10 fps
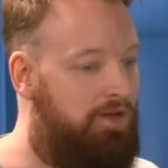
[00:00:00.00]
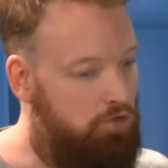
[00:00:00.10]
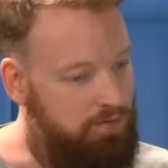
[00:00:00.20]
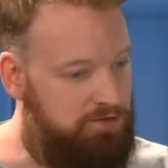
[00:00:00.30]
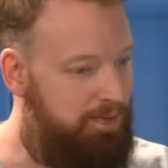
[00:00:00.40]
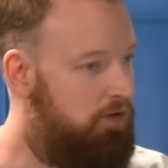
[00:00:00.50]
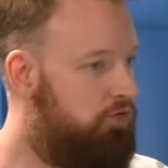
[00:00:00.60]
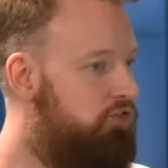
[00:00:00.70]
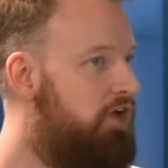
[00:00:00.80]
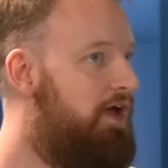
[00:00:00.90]
There will be
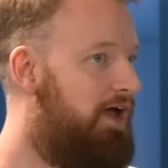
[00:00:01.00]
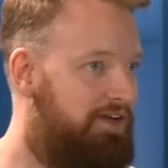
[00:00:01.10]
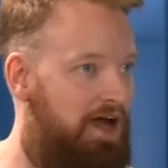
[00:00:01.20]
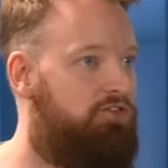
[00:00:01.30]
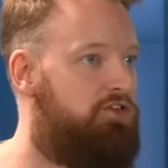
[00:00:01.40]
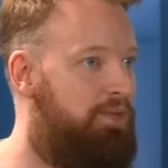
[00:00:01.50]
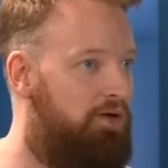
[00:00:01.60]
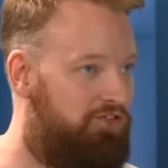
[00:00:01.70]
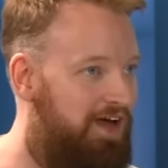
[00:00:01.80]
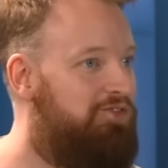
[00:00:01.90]
spells and counter
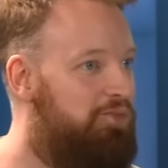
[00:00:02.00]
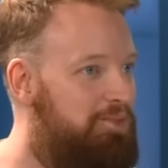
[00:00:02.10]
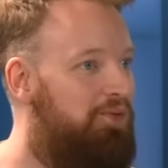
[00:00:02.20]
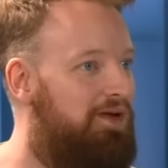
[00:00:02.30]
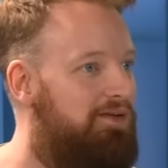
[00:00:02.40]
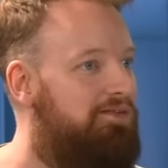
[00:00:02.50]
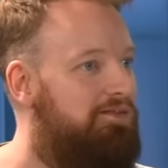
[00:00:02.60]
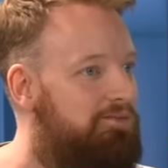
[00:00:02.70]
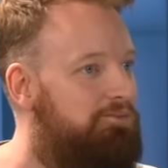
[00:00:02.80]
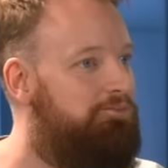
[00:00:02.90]
spells, and it will be brilliant.
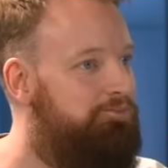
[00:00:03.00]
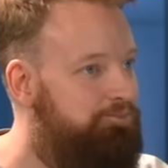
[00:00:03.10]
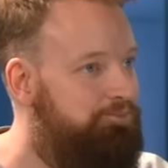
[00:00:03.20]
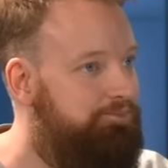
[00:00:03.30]
Just looking at